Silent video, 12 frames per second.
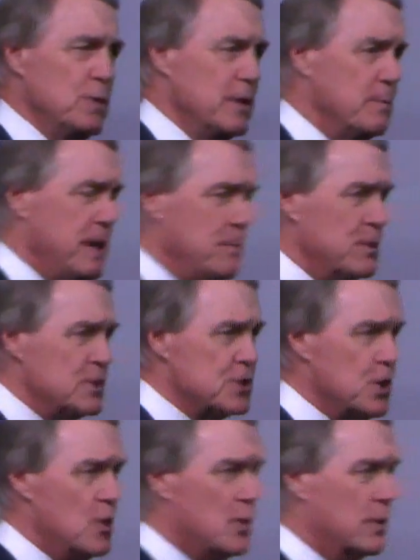with, the people at
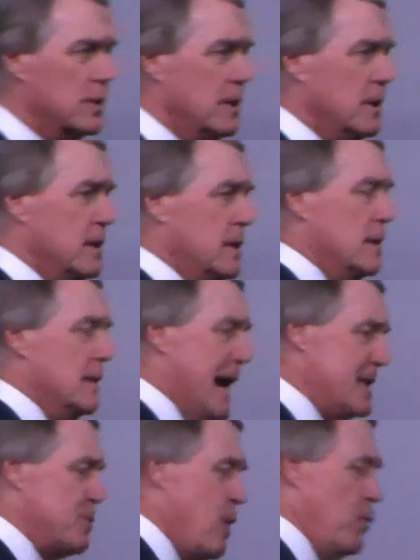school.
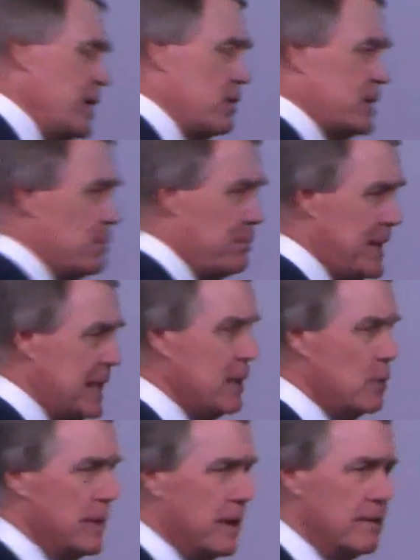That's what we are
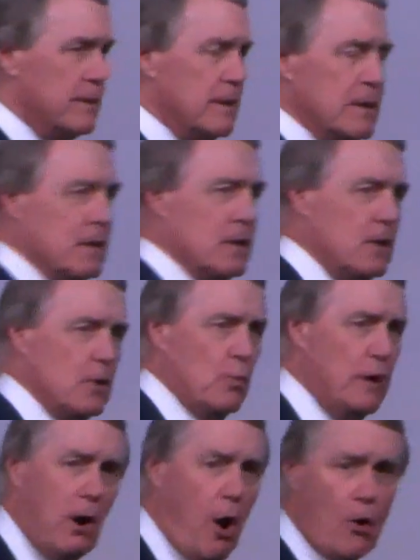competing with. Look,
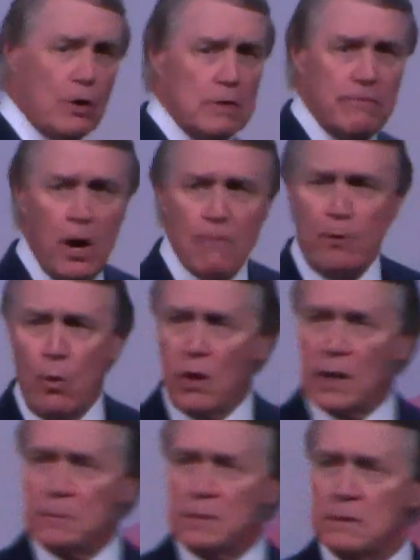we're all going to vote
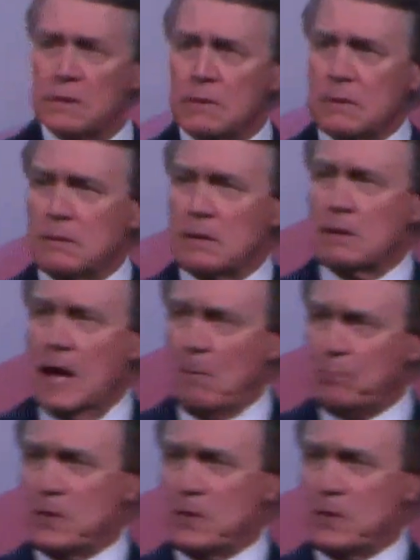for him. I'm